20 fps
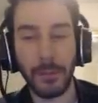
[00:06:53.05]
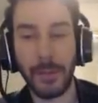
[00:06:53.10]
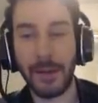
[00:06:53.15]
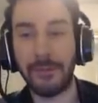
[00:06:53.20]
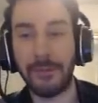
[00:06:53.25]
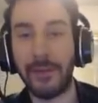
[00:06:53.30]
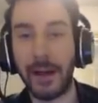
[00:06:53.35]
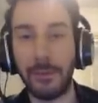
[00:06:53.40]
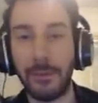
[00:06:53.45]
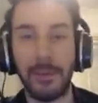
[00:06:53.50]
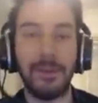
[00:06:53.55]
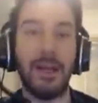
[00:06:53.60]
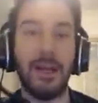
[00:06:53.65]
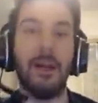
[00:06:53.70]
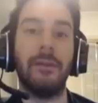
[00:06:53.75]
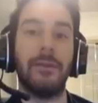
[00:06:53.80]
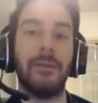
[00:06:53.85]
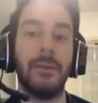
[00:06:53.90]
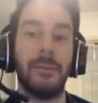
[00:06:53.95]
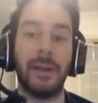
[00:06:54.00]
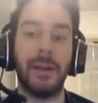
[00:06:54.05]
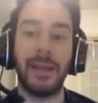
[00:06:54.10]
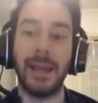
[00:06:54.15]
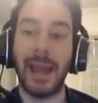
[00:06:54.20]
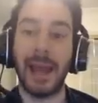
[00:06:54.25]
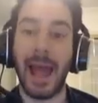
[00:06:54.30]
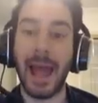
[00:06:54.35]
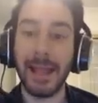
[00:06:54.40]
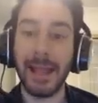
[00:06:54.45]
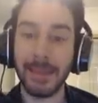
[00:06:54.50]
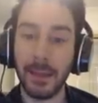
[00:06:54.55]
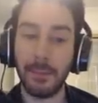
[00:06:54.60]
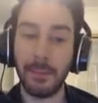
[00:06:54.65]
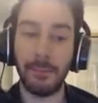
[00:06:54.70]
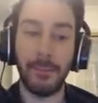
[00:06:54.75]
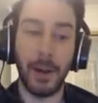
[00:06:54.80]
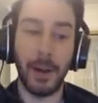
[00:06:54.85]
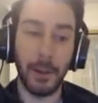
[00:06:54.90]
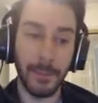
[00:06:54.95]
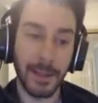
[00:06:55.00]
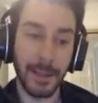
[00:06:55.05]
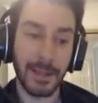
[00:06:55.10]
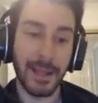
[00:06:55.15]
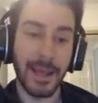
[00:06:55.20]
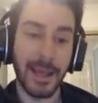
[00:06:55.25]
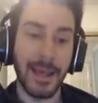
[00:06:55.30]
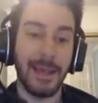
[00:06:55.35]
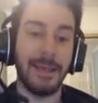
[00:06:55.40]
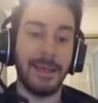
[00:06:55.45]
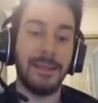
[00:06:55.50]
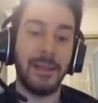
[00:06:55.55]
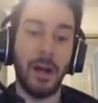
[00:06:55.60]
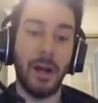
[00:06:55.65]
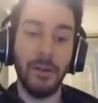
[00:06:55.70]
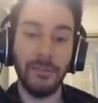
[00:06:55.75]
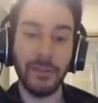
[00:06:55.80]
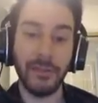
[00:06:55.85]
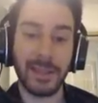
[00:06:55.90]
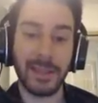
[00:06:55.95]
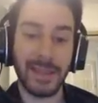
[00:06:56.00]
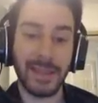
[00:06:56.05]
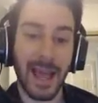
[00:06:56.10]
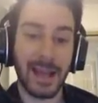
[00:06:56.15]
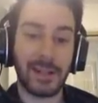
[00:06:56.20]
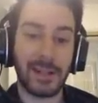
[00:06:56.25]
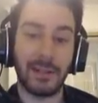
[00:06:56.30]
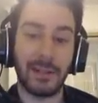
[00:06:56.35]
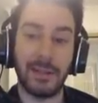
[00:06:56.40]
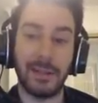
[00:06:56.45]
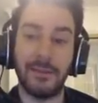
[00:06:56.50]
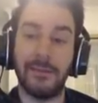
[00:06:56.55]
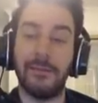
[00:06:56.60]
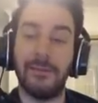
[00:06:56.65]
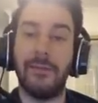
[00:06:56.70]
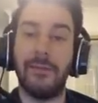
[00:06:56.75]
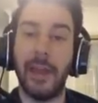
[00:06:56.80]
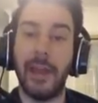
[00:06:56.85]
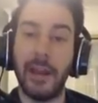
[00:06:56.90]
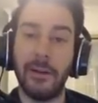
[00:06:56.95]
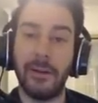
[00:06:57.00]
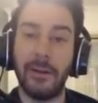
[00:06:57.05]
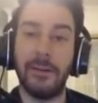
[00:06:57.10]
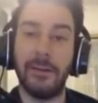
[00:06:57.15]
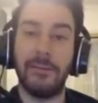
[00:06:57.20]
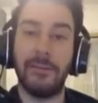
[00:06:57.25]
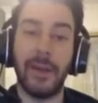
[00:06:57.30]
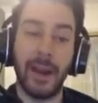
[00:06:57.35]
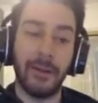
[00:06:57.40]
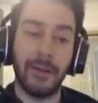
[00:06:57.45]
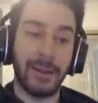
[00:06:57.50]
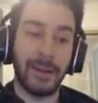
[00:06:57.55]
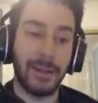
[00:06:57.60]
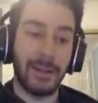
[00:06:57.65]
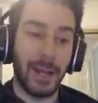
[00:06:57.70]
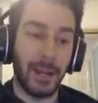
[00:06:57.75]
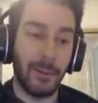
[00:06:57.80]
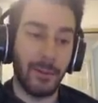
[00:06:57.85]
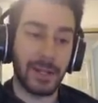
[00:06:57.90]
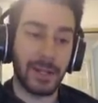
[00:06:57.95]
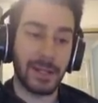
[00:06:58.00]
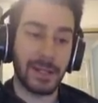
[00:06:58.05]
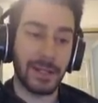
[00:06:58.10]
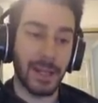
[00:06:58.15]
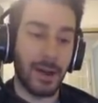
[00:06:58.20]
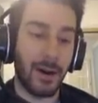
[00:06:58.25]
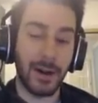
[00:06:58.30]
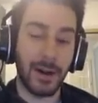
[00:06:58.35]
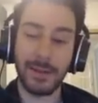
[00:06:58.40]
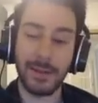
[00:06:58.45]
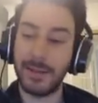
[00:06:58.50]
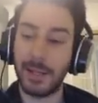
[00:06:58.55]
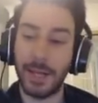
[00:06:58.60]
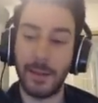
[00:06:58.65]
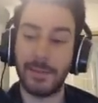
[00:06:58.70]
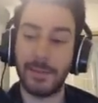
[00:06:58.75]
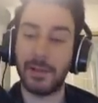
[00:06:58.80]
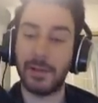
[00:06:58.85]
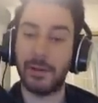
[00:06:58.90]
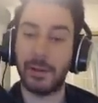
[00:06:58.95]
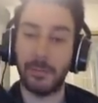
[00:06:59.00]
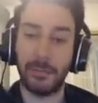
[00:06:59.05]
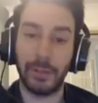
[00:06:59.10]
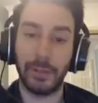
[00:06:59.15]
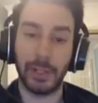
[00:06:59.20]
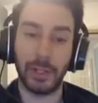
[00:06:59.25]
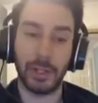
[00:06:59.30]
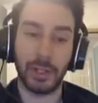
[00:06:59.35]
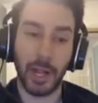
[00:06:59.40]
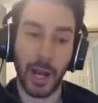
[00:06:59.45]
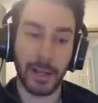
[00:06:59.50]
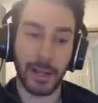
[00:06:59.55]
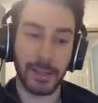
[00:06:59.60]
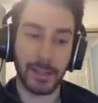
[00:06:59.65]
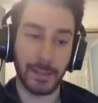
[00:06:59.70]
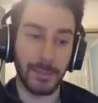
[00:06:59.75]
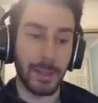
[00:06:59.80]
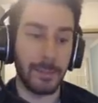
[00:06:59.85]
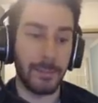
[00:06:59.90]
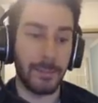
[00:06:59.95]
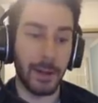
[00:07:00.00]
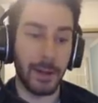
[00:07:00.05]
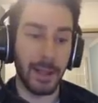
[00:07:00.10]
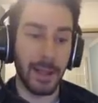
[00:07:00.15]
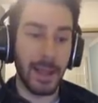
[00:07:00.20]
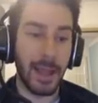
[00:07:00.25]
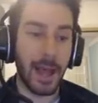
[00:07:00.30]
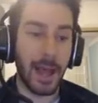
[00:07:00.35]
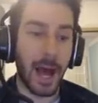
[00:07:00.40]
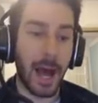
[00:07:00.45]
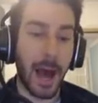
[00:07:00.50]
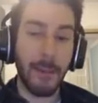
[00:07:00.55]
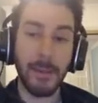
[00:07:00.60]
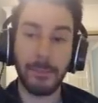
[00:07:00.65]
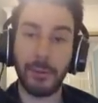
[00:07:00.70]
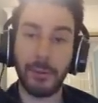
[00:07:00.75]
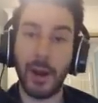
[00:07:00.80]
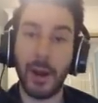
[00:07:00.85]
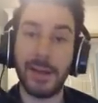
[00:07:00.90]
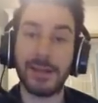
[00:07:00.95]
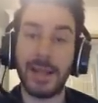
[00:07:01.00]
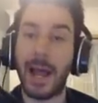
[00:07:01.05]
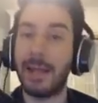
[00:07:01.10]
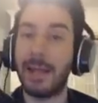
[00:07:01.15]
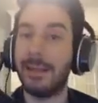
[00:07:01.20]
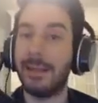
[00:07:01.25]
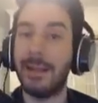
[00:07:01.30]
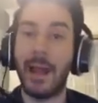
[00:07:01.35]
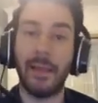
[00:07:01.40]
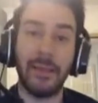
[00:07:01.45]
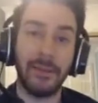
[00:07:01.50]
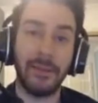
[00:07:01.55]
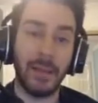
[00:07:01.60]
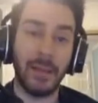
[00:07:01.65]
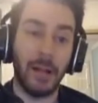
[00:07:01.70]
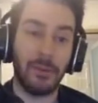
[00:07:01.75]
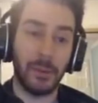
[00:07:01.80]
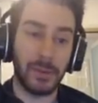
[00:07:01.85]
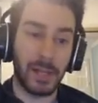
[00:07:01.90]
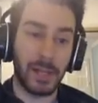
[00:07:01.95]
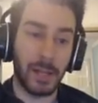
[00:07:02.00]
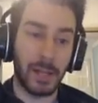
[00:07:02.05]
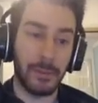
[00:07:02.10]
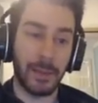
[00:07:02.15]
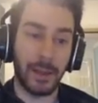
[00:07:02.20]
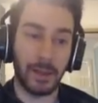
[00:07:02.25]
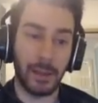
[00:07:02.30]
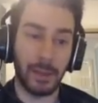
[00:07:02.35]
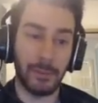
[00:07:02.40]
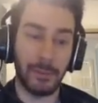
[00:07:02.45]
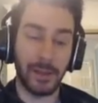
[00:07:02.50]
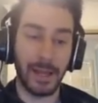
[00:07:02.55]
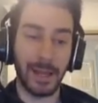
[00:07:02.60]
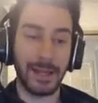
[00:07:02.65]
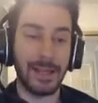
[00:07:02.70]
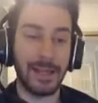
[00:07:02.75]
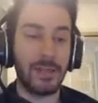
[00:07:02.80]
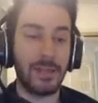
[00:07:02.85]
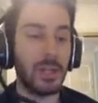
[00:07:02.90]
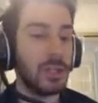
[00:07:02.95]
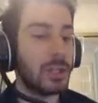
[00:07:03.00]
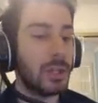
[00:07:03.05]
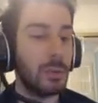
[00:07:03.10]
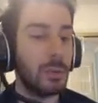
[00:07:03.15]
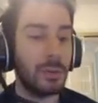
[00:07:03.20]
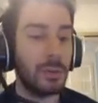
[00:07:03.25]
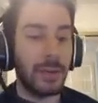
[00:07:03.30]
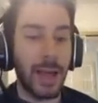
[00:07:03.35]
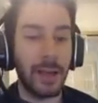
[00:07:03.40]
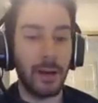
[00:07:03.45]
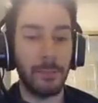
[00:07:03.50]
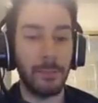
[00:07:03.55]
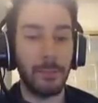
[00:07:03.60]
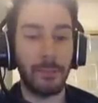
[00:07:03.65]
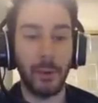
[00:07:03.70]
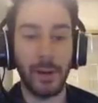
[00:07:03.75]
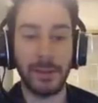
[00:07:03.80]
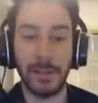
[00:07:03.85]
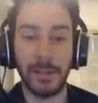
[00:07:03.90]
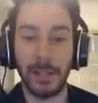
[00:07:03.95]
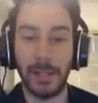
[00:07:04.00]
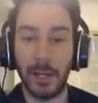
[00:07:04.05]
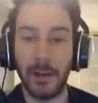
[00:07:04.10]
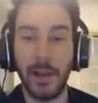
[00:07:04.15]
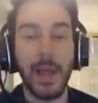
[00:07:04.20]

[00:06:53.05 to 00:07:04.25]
I find with Delphi. But again, at the moment, Delphi is actually very, very good, which has honestly come to a complete shock to me. But I'm impressed. I did not think Delphi was going to be that good. But again, he's just too reliant on poison. You know,